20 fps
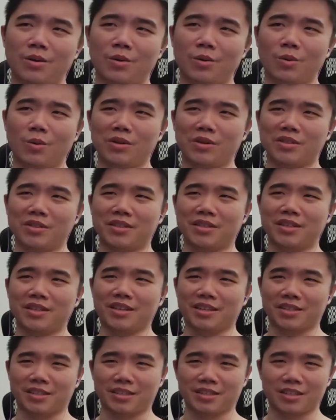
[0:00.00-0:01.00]
What is
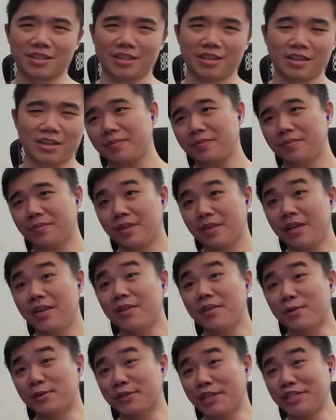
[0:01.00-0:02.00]
this?
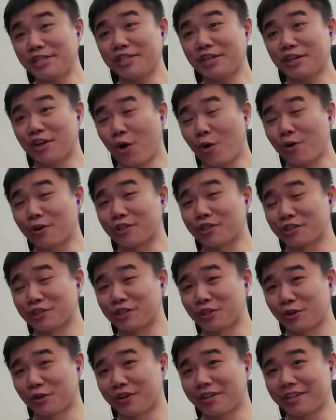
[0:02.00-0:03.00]
They're changing her origin
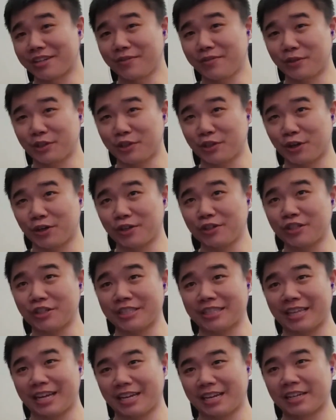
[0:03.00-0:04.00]
story, for sure.
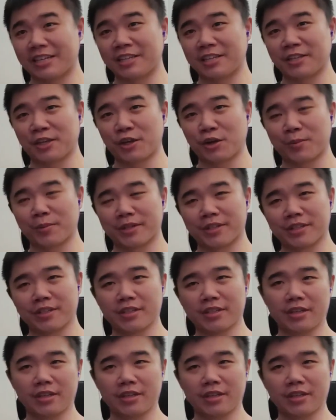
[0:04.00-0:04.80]
She's not an inhuman.